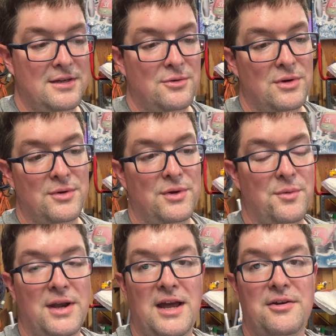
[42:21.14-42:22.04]
when we
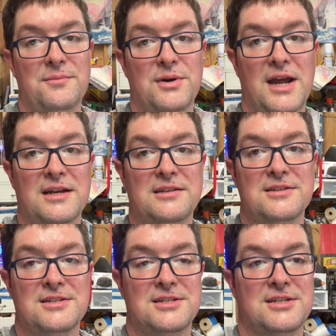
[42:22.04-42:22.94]
went out in
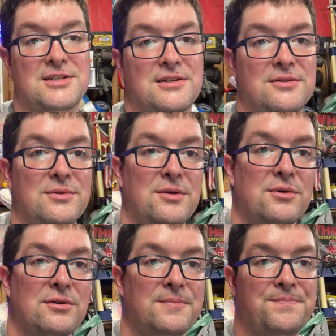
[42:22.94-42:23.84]
practice, we
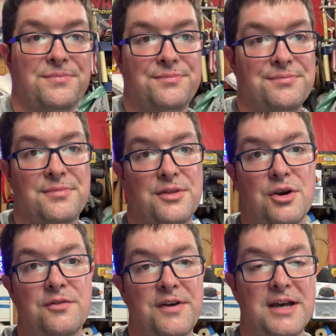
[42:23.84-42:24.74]
were
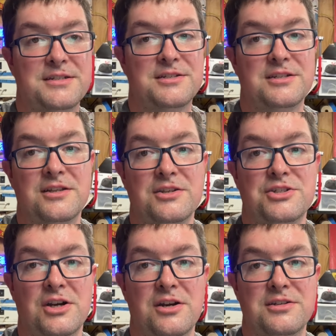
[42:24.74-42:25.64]
third fastest on the
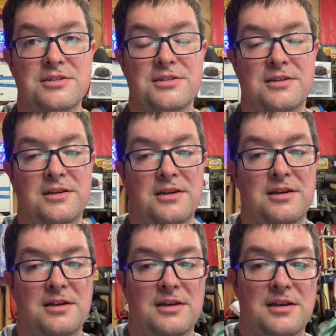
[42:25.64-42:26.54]
charts,
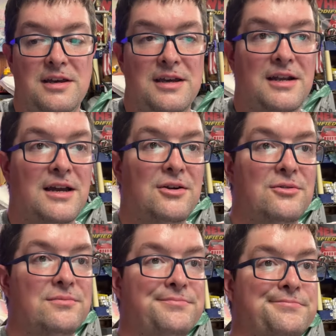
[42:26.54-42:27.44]
and I don't